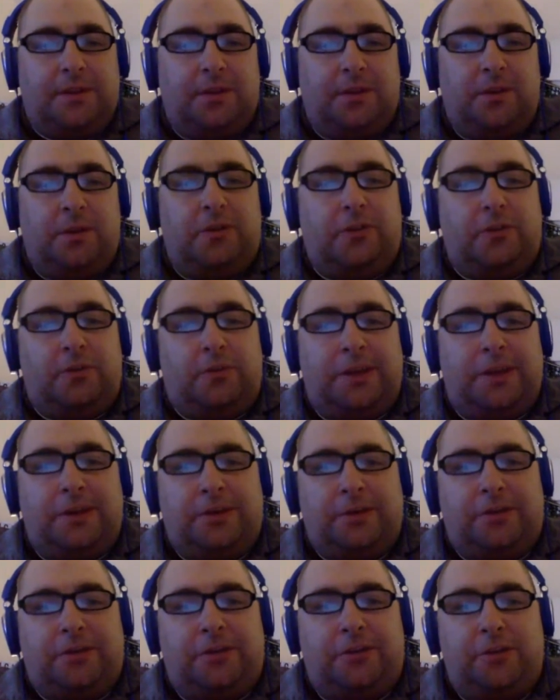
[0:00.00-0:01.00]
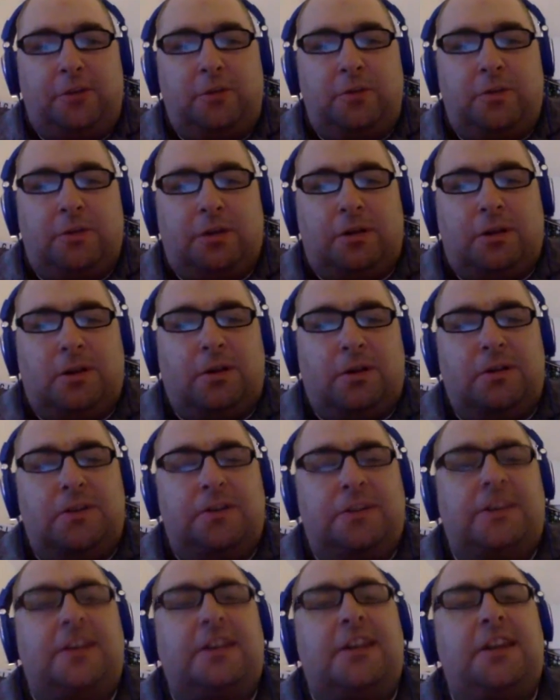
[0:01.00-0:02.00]
who surrenders 2
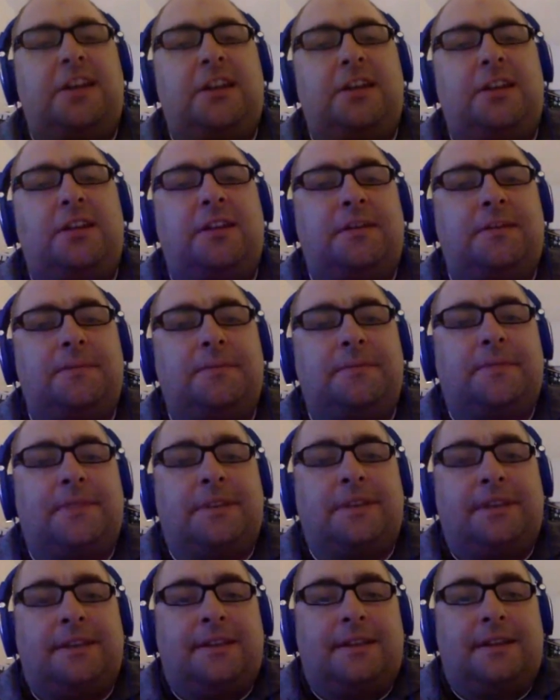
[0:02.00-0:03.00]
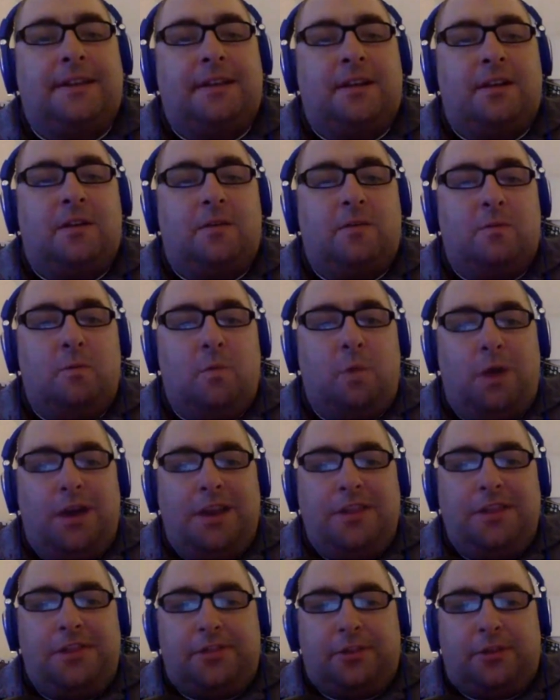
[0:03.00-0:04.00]
earned in
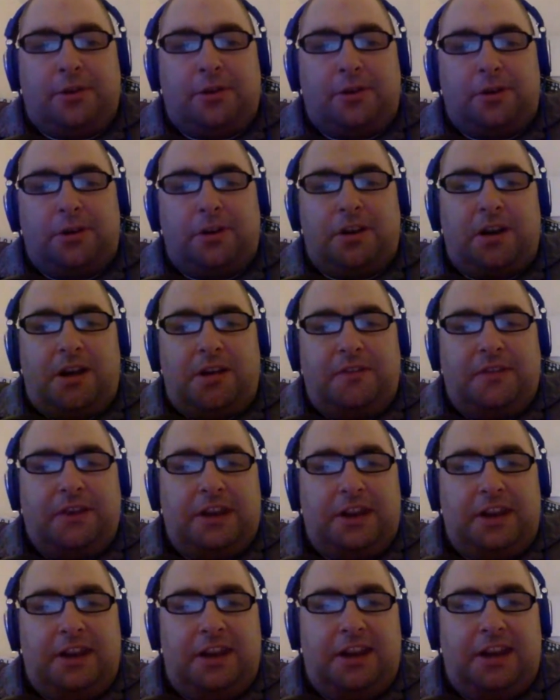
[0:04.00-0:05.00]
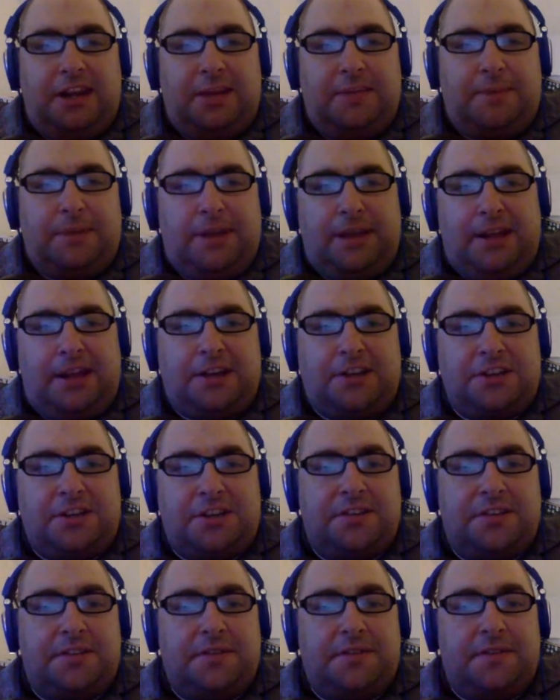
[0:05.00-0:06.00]
1/3 of an inning
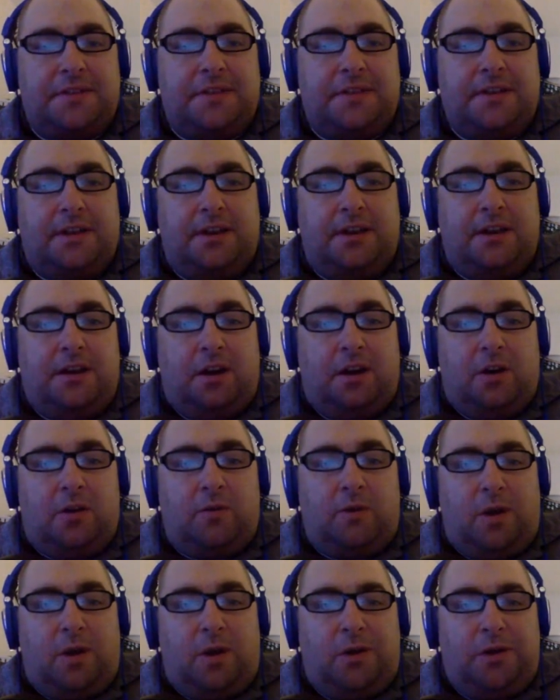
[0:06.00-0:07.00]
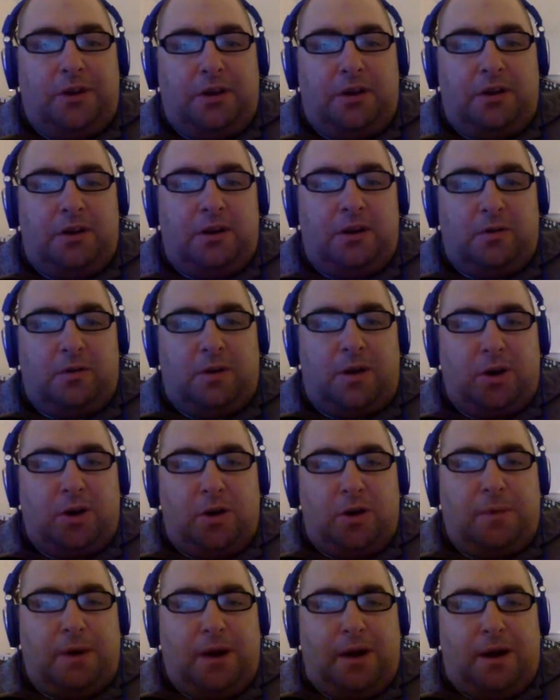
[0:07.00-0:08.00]
pitched.
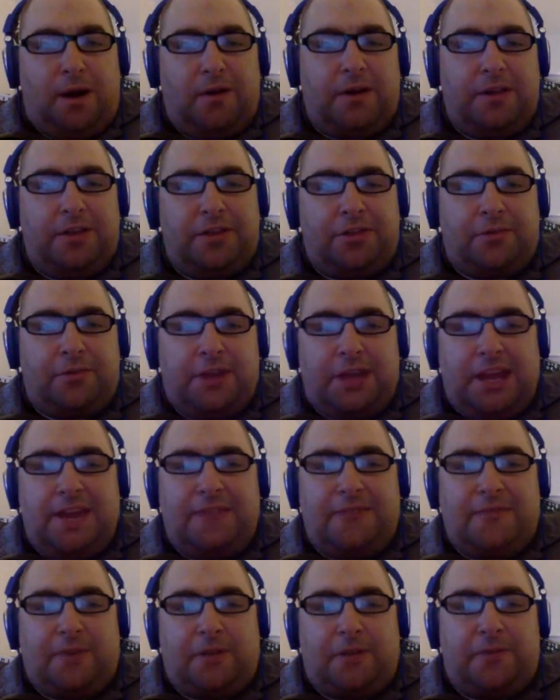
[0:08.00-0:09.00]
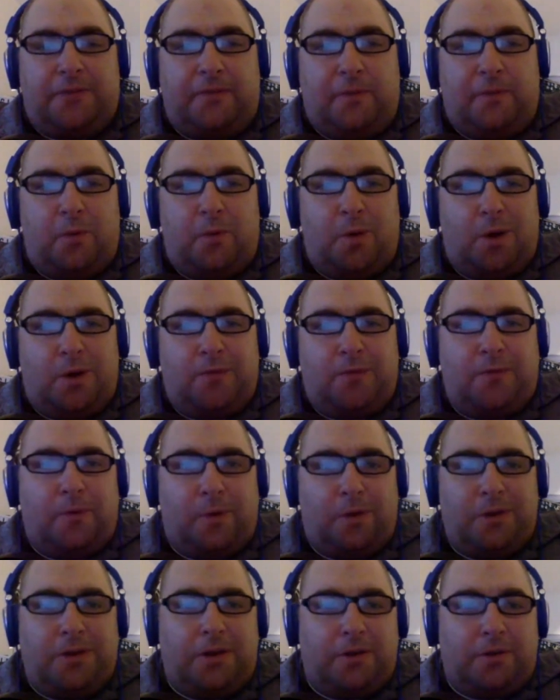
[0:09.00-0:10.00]
Gerardo Parra, 3 for 4
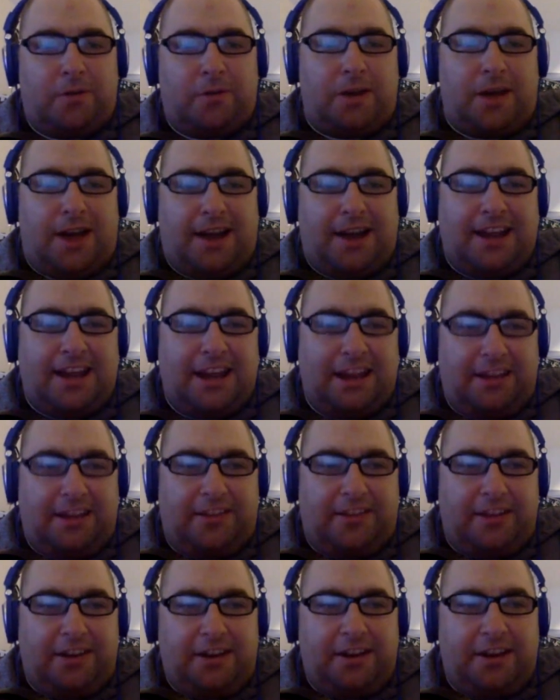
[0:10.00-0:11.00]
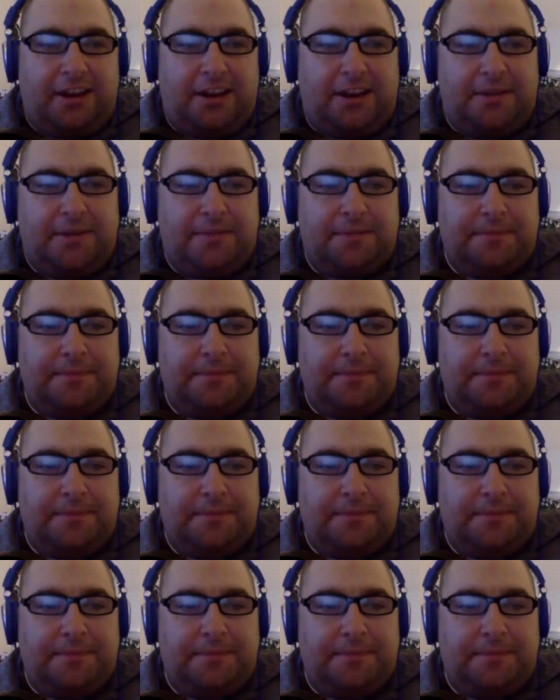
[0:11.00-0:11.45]
for the Rockies today.